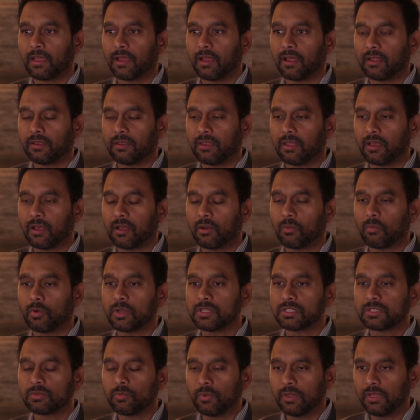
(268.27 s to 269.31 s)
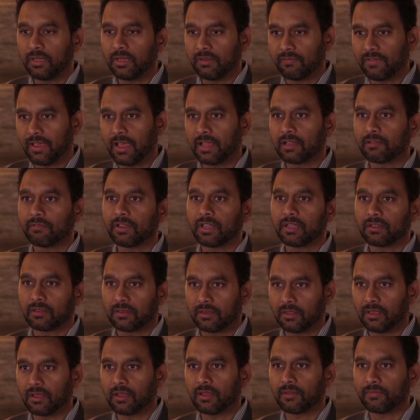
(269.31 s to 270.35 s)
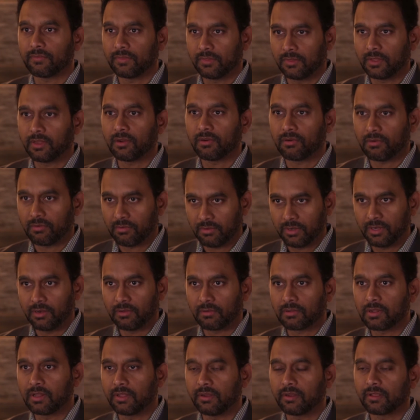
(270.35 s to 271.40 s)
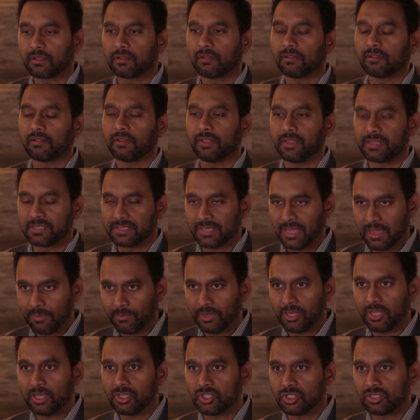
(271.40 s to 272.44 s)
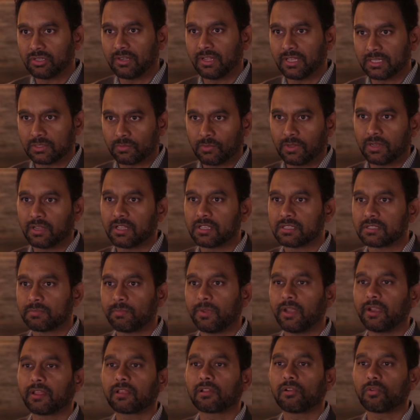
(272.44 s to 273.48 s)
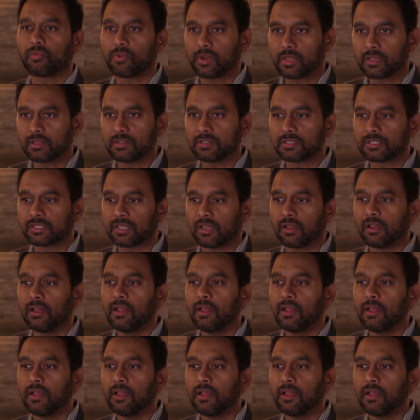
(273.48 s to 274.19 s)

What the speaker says: and once we evaluate their clinical examination as well as medical records,